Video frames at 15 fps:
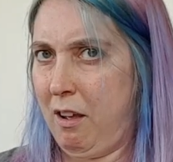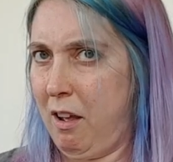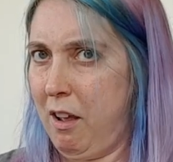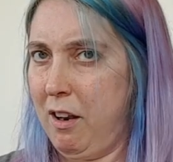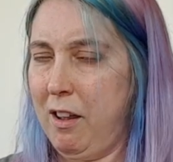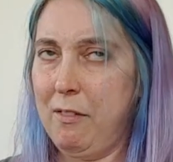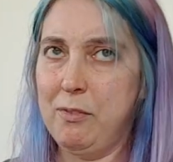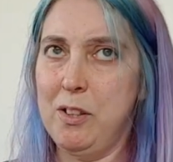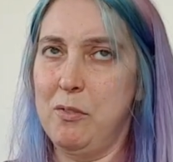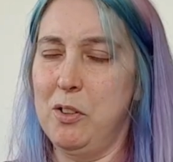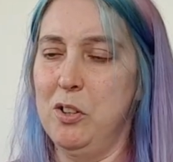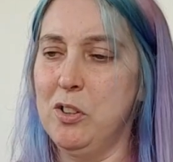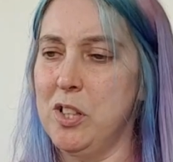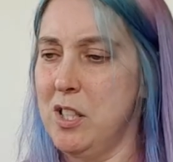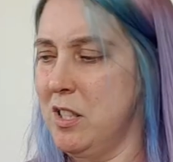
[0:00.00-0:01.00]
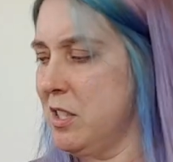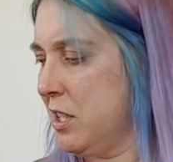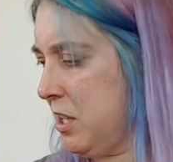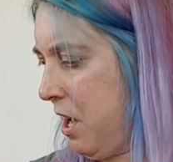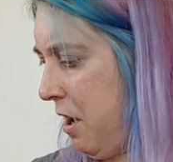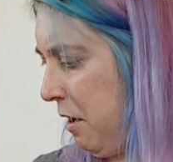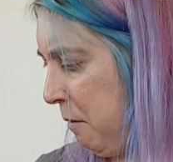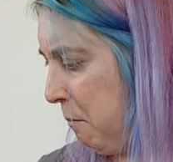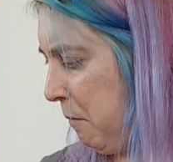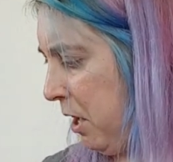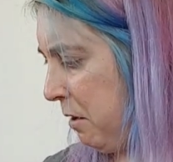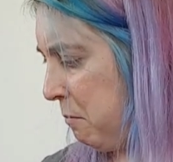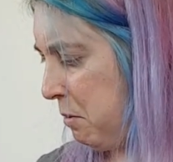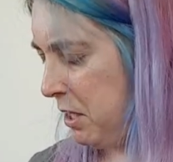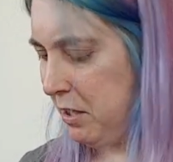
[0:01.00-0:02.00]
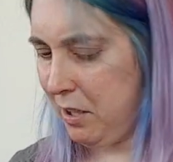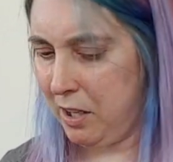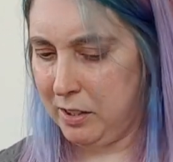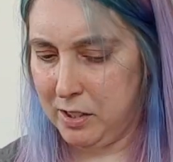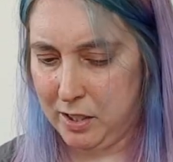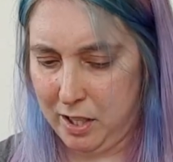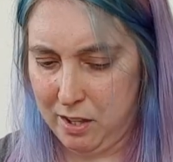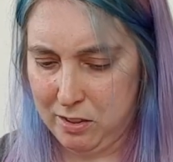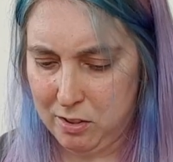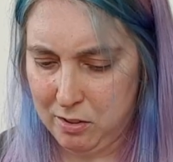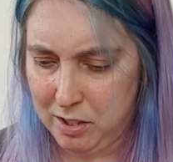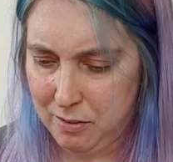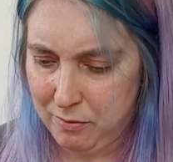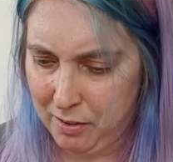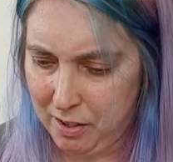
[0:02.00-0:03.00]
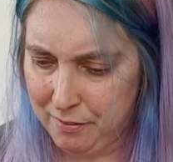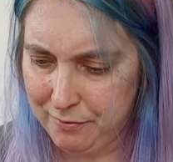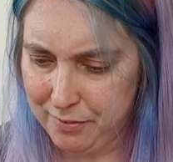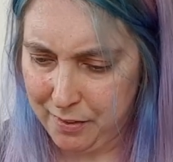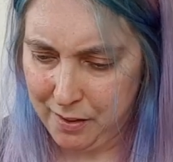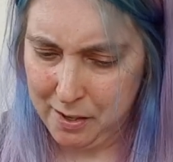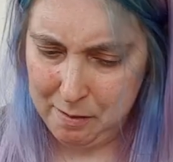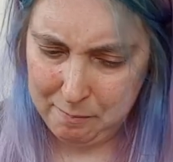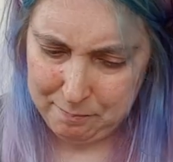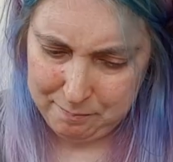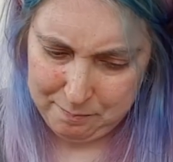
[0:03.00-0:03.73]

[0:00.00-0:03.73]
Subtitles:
I'll have to have a look into that. It might be that I can get 35 for that.